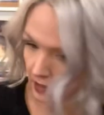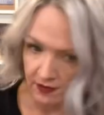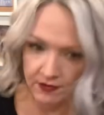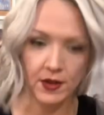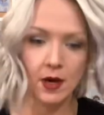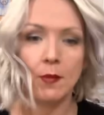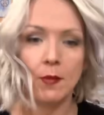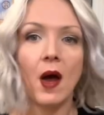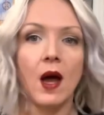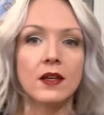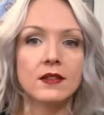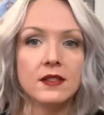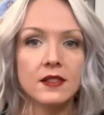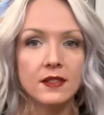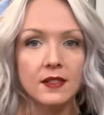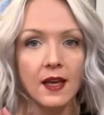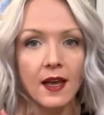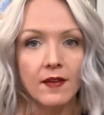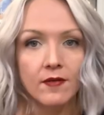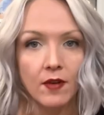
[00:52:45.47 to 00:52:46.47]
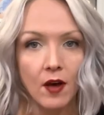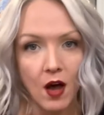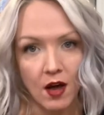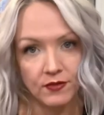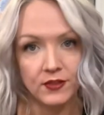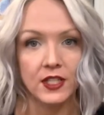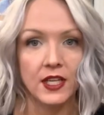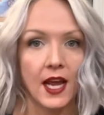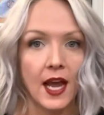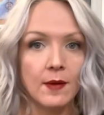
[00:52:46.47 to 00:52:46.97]
of their boxes. I've
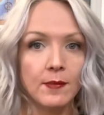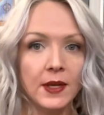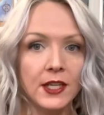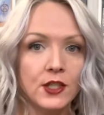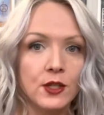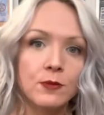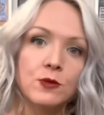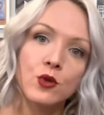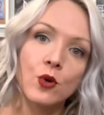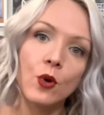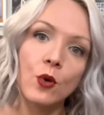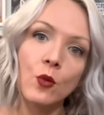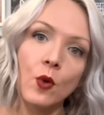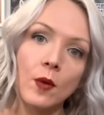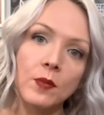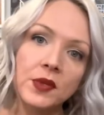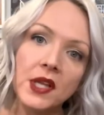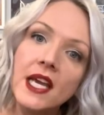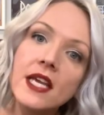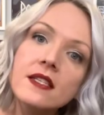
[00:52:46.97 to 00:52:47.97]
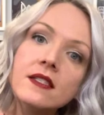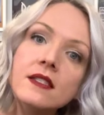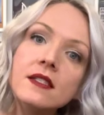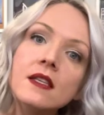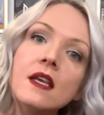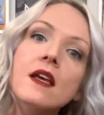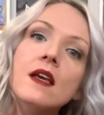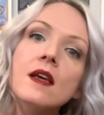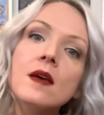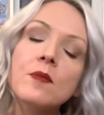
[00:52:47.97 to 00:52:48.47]
often had my Jim Shore in one place,
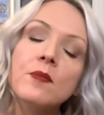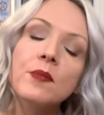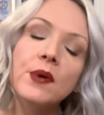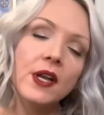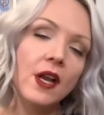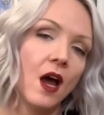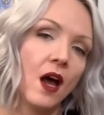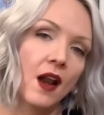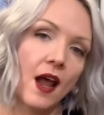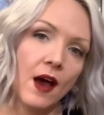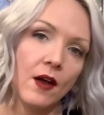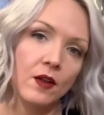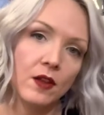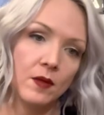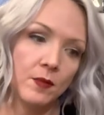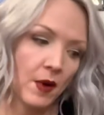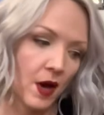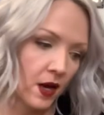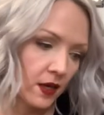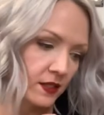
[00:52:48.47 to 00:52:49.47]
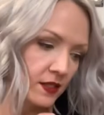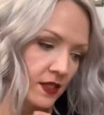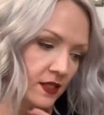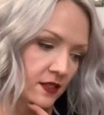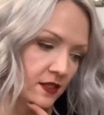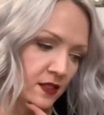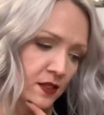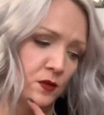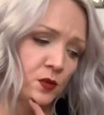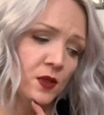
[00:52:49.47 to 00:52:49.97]
but not out of the boxes.
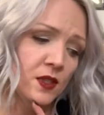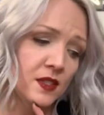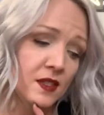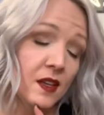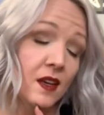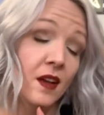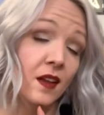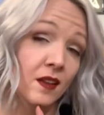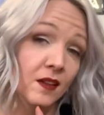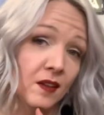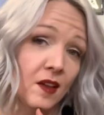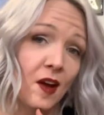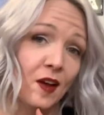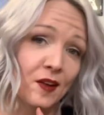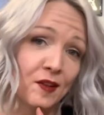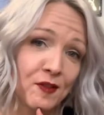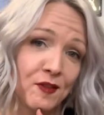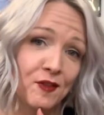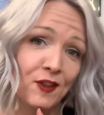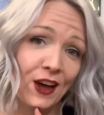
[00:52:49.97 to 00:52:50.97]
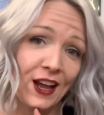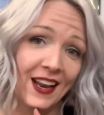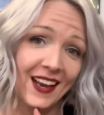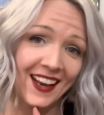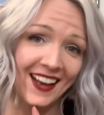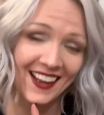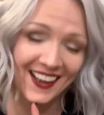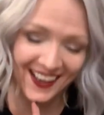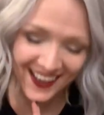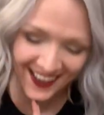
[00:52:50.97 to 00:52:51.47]
This was a lot of fun.